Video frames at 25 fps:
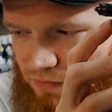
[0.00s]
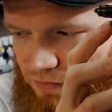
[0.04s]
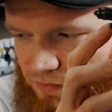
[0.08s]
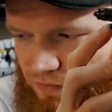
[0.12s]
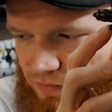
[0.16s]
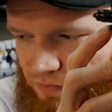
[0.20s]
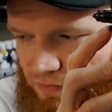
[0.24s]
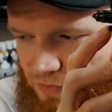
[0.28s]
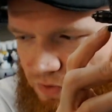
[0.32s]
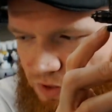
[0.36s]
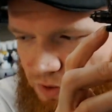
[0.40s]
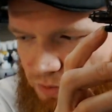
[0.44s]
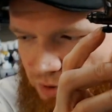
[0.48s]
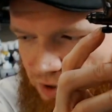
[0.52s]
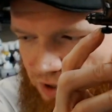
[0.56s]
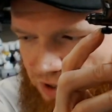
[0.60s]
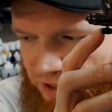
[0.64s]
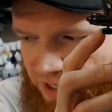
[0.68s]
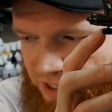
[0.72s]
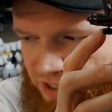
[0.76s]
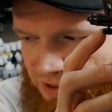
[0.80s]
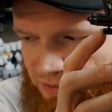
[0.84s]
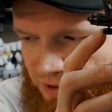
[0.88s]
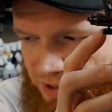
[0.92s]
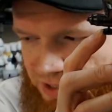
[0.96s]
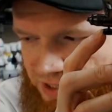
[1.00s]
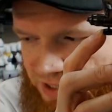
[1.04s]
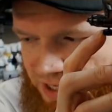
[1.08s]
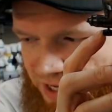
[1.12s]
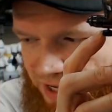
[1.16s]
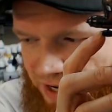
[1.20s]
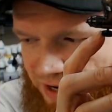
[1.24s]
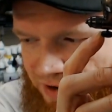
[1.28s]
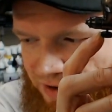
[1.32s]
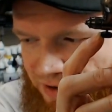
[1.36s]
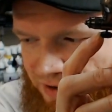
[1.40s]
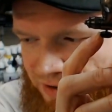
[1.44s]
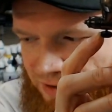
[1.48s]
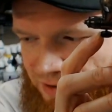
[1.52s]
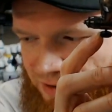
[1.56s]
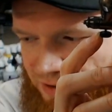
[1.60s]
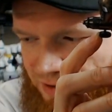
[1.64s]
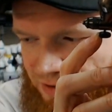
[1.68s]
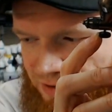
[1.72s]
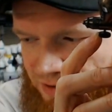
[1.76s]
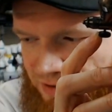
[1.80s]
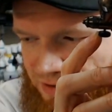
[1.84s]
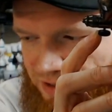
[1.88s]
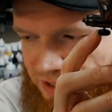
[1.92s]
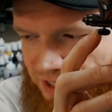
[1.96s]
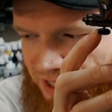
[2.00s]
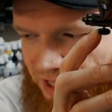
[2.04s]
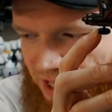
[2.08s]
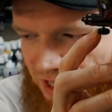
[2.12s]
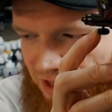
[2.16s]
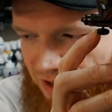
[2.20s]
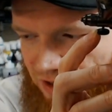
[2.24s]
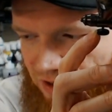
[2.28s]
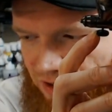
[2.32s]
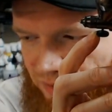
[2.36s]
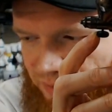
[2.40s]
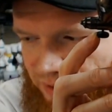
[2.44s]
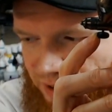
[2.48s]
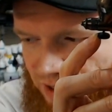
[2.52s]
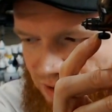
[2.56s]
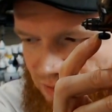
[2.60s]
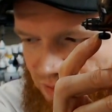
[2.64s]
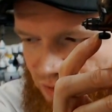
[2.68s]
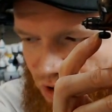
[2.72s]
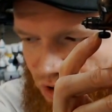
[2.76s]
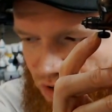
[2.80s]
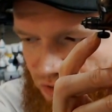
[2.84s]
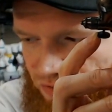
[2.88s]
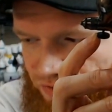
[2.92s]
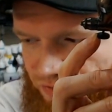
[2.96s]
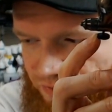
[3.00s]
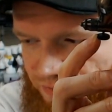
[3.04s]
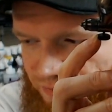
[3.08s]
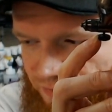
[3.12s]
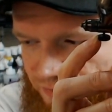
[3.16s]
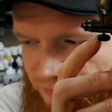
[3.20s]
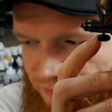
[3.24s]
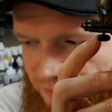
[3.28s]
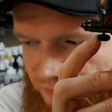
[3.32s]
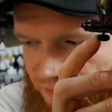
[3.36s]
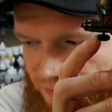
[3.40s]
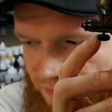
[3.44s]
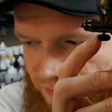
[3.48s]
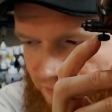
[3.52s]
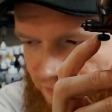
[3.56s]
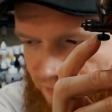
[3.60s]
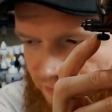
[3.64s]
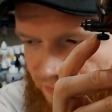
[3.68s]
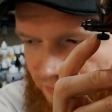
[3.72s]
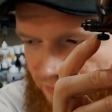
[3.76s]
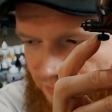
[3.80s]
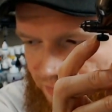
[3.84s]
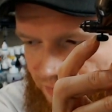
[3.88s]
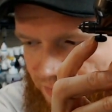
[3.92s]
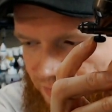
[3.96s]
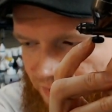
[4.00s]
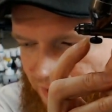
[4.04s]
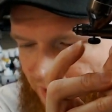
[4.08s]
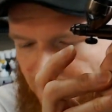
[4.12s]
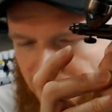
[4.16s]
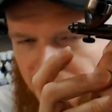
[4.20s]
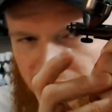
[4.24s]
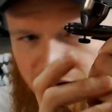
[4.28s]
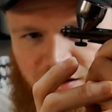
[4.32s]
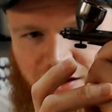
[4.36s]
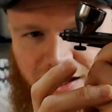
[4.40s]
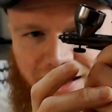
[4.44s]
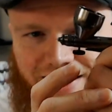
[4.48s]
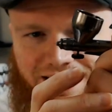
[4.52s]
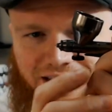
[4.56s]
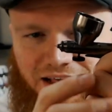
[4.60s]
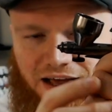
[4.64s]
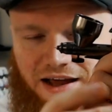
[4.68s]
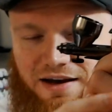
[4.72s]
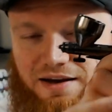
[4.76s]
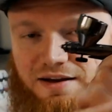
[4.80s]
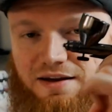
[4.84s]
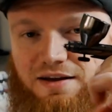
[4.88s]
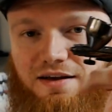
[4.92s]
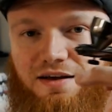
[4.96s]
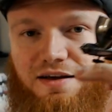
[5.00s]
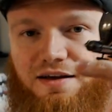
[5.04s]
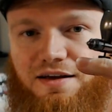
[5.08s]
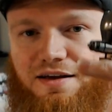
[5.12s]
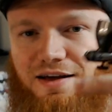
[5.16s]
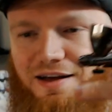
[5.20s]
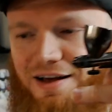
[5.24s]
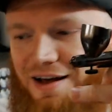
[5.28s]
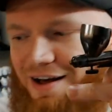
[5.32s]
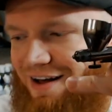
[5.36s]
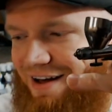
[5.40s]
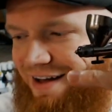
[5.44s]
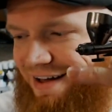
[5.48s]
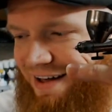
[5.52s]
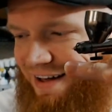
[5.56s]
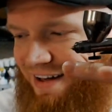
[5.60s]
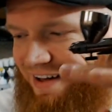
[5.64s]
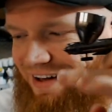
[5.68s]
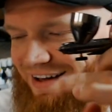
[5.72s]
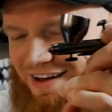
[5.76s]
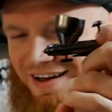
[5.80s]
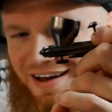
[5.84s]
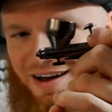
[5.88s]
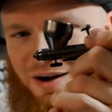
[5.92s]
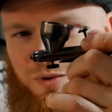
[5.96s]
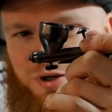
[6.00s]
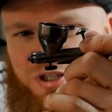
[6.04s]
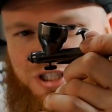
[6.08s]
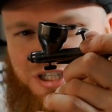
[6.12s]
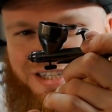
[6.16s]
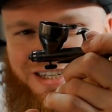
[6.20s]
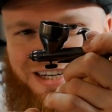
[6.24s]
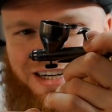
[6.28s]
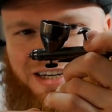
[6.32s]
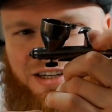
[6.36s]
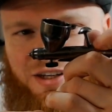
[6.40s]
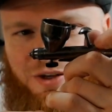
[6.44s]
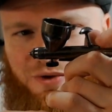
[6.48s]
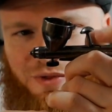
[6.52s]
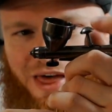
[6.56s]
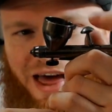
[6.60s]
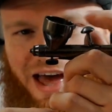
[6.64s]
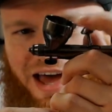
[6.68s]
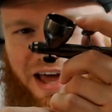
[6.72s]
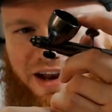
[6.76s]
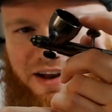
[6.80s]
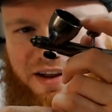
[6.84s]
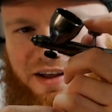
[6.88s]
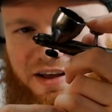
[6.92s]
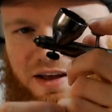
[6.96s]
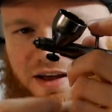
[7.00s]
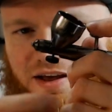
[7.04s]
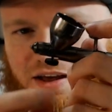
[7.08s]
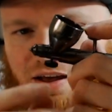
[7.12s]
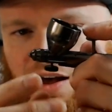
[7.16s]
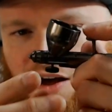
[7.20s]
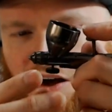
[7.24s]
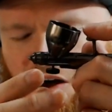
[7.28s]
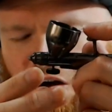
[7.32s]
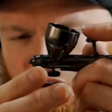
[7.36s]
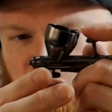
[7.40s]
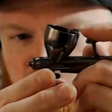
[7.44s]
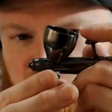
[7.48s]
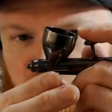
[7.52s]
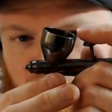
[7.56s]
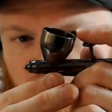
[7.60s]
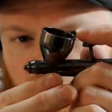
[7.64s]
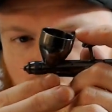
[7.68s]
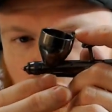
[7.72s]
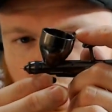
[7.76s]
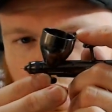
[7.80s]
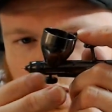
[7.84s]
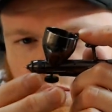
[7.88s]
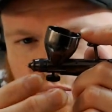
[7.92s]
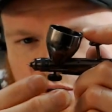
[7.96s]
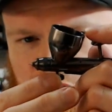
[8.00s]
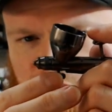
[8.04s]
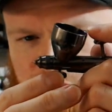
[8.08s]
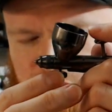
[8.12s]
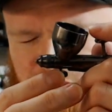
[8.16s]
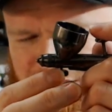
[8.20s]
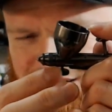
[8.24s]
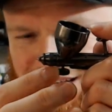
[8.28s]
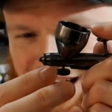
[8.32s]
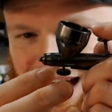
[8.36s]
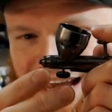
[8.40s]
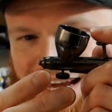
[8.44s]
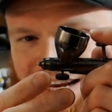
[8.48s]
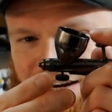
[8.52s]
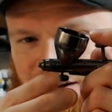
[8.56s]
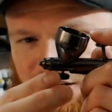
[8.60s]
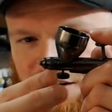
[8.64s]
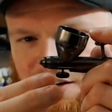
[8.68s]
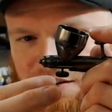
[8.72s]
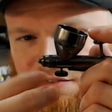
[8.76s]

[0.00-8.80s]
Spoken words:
Let's put it against my skin. See that little bit of move? I don't like that. I wish it didn't do that. Also, I wish it was tighter.